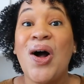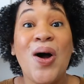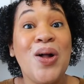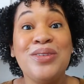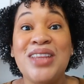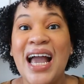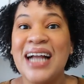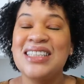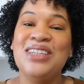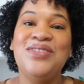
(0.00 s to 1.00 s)
all of the
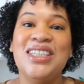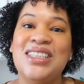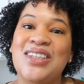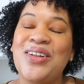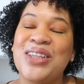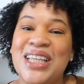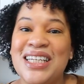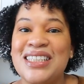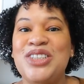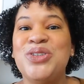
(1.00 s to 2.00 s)
activities and all the
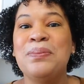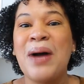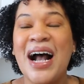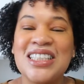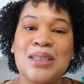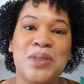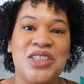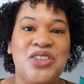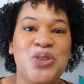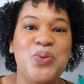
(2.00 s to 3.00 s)
things that you can possibly
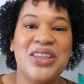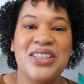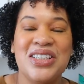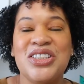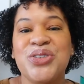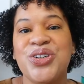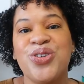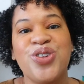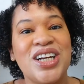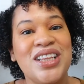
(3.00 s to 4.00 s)
do with this history
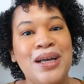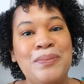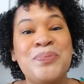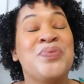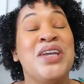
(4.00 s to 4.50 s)
curriculum.